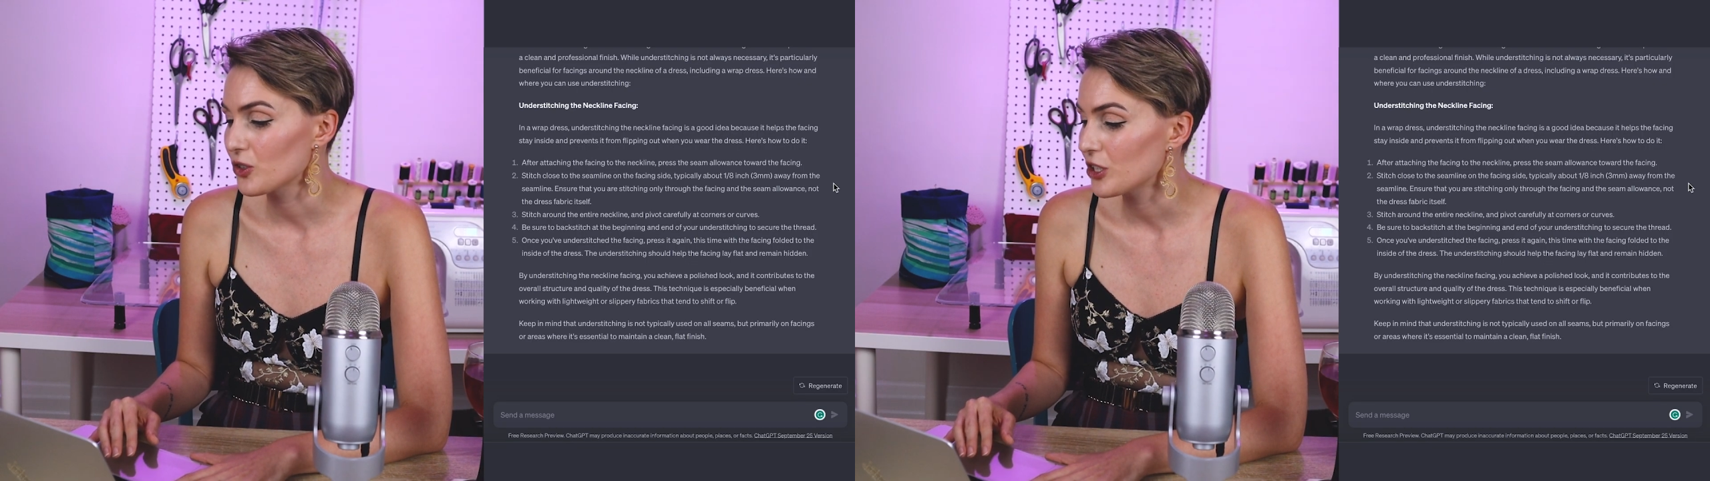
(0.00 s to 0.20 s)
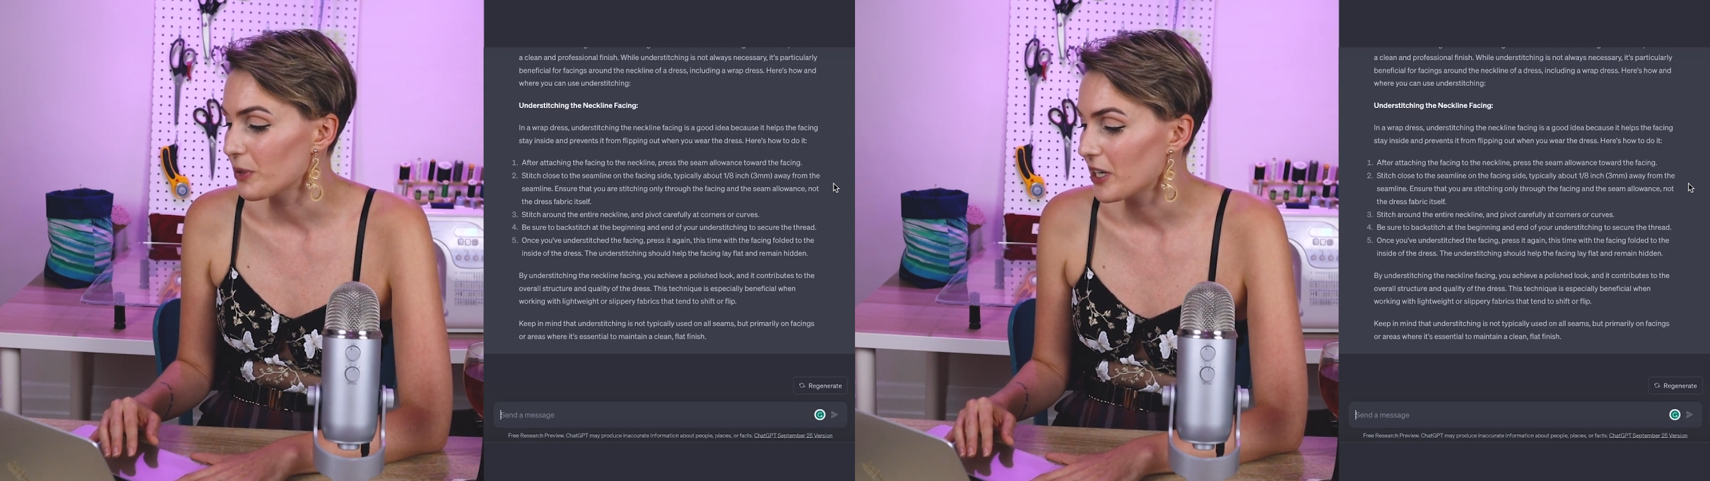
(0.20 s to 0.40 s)

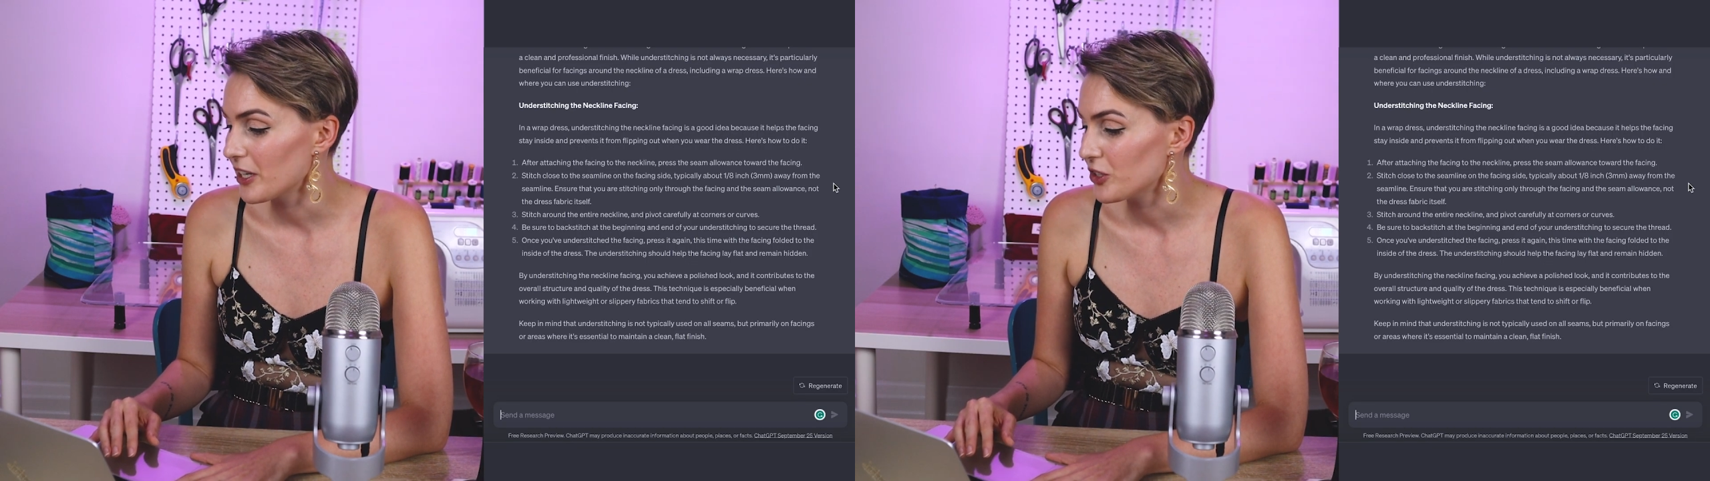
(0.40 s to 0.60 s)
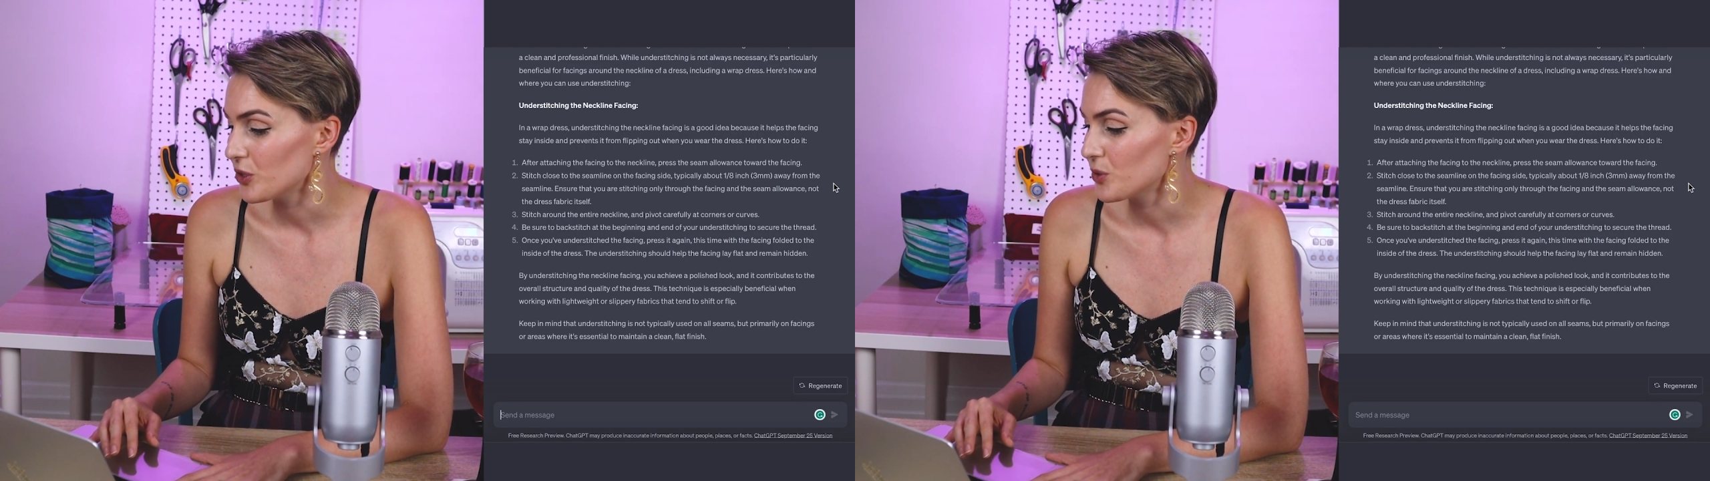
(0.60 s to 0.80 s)
not
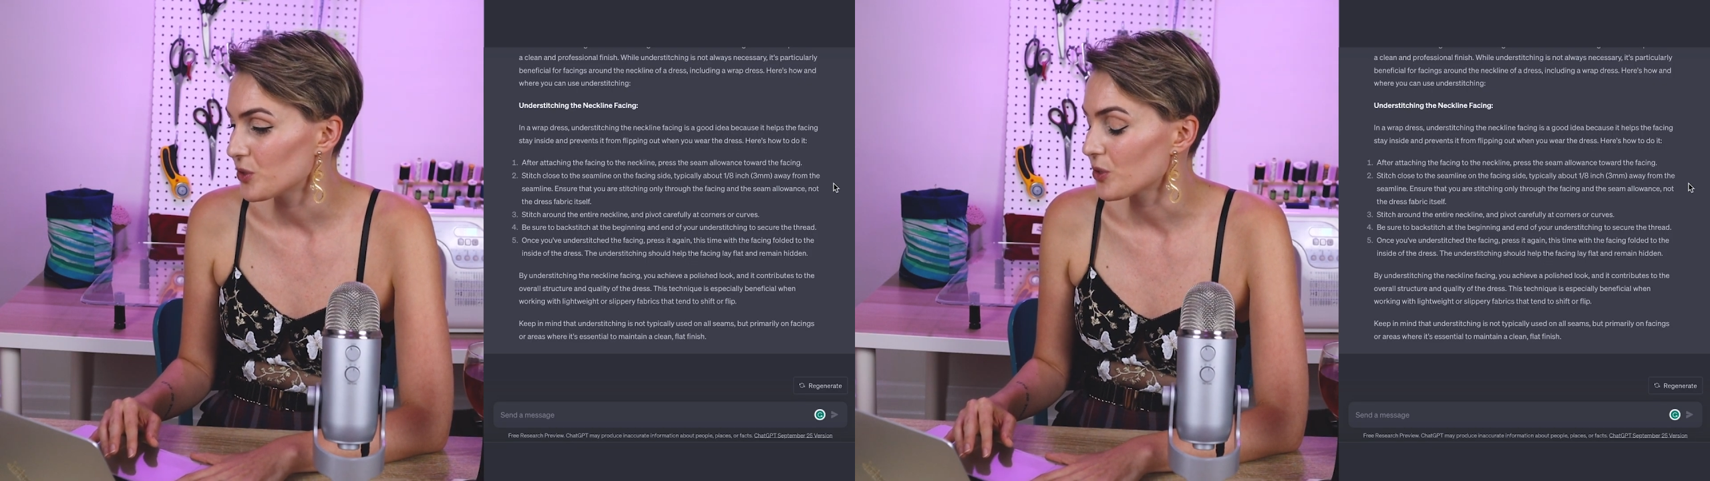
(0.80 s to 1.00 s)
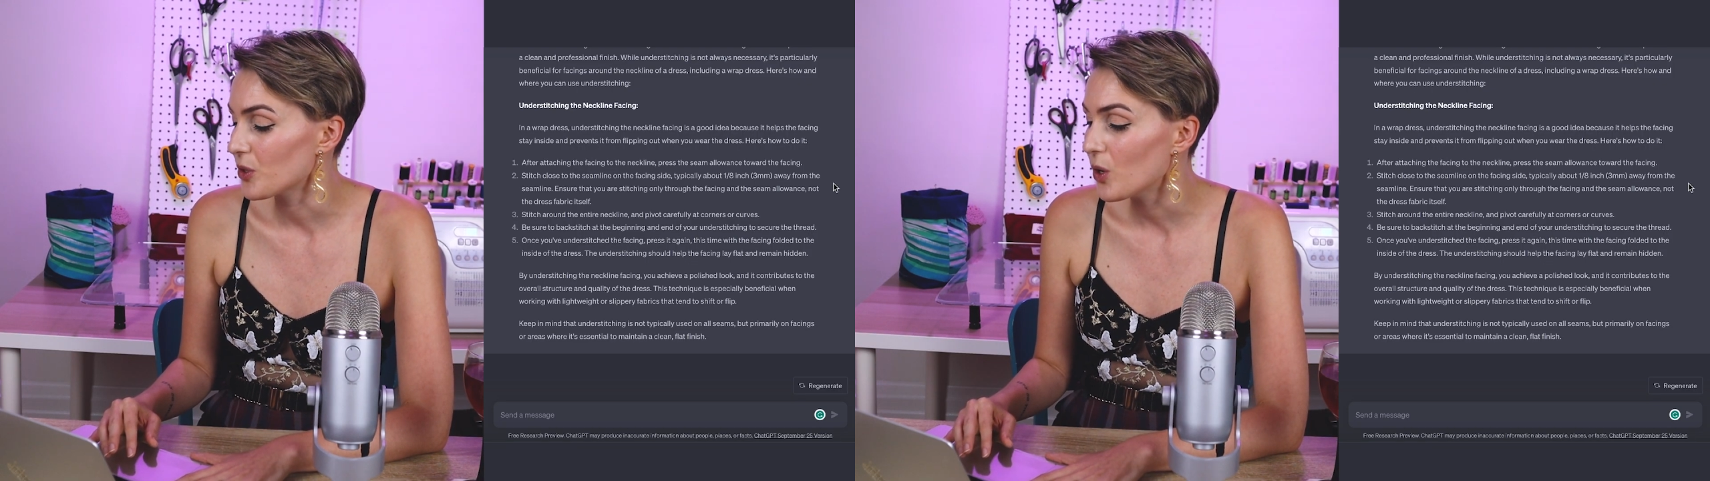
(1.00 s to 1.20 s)
typically
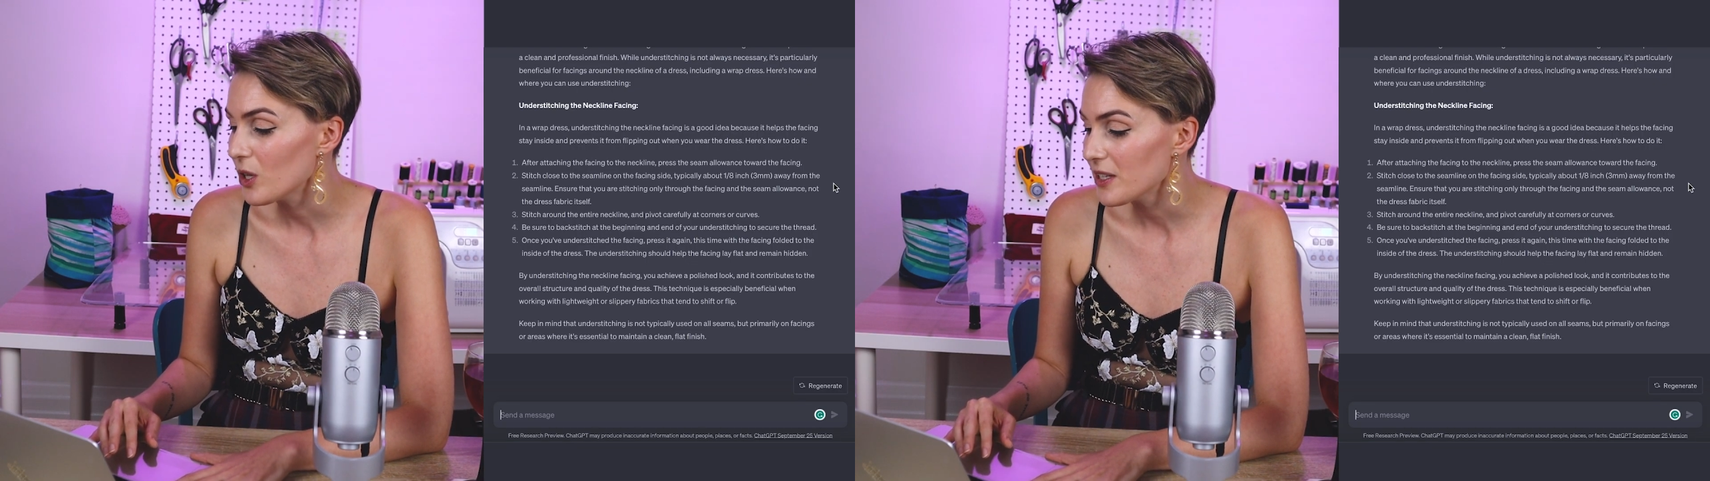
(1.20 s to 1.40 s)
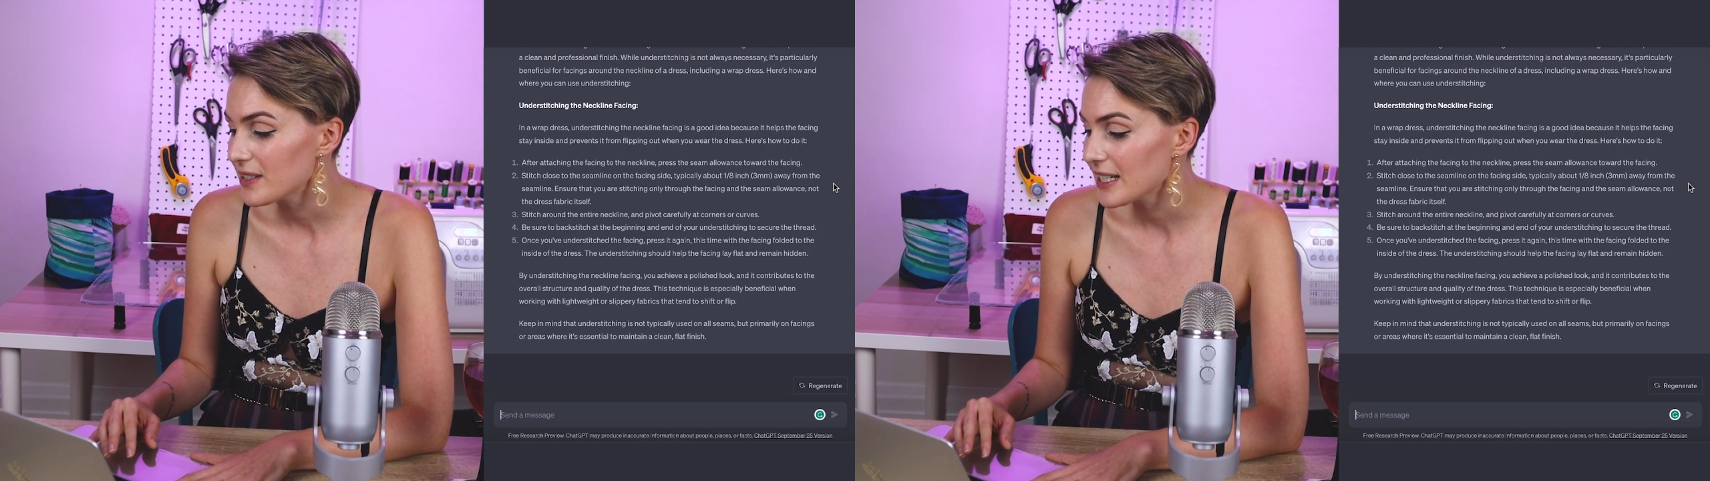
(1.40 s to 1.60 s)
used on
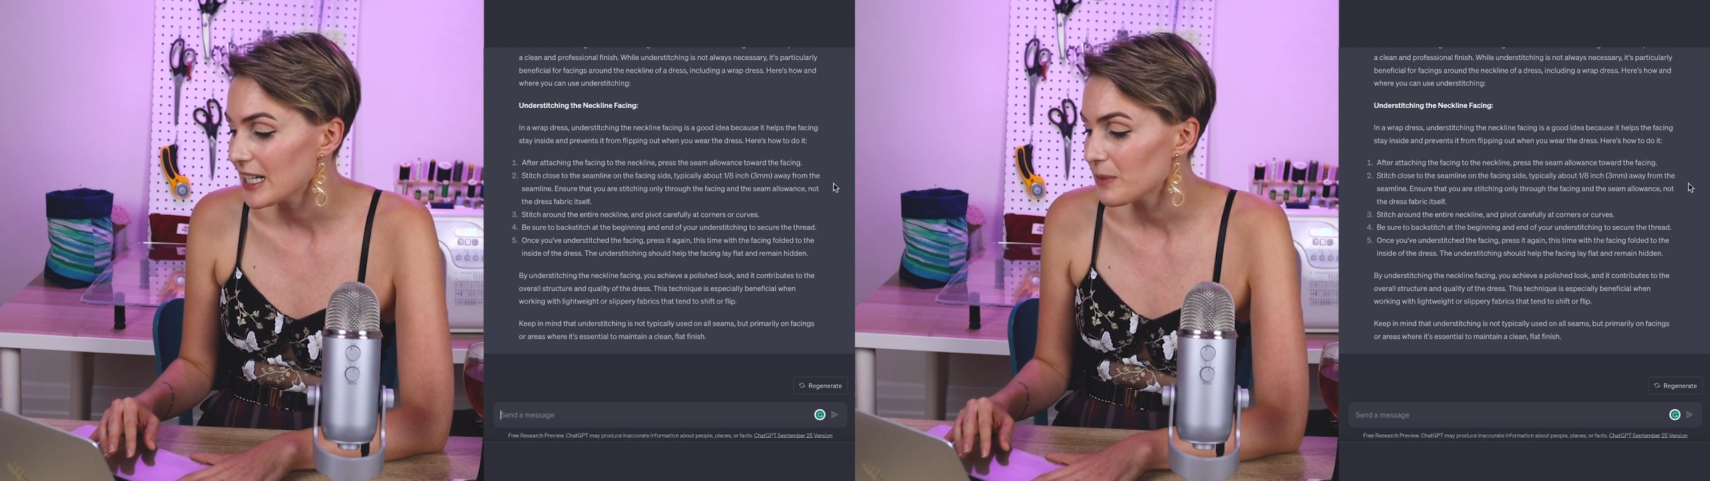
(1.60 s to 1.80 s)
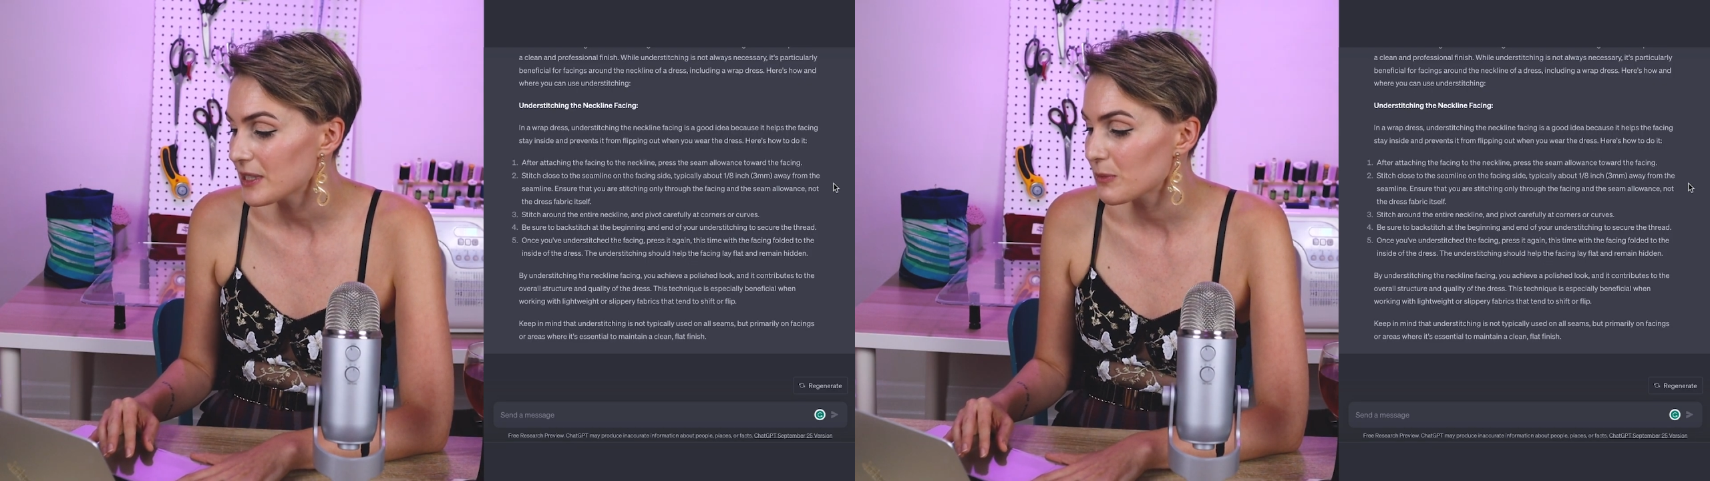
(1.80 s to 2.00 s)
all
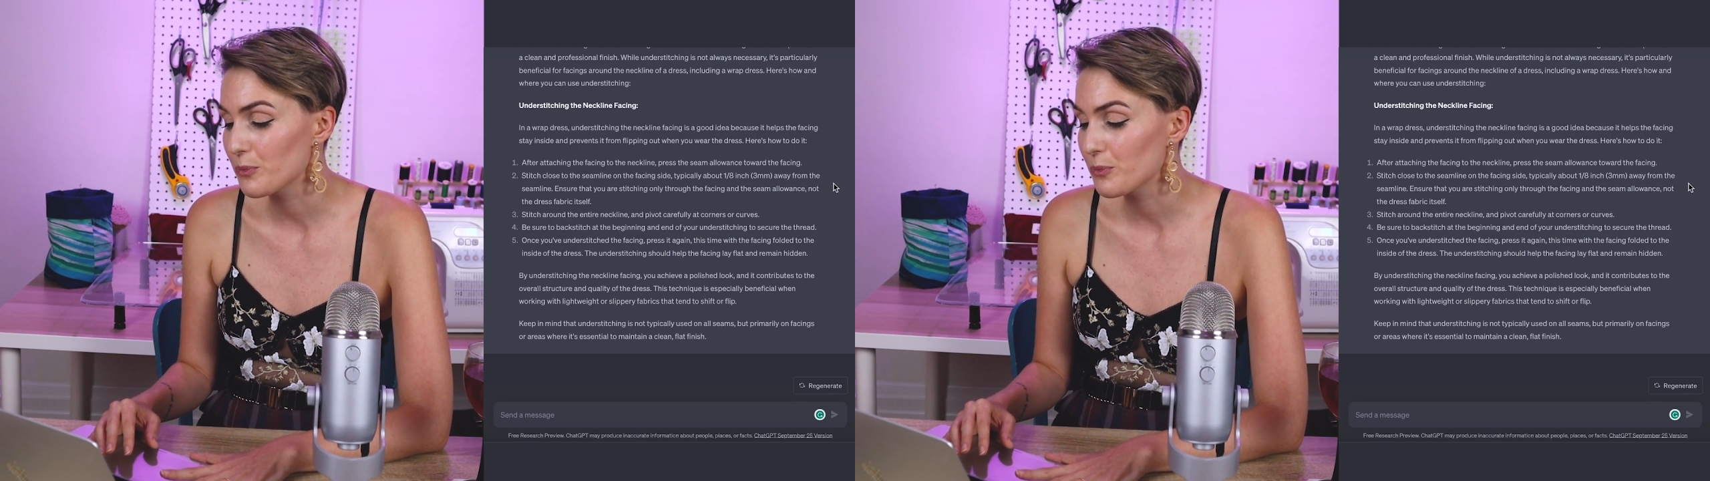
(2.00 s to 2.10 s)
seams,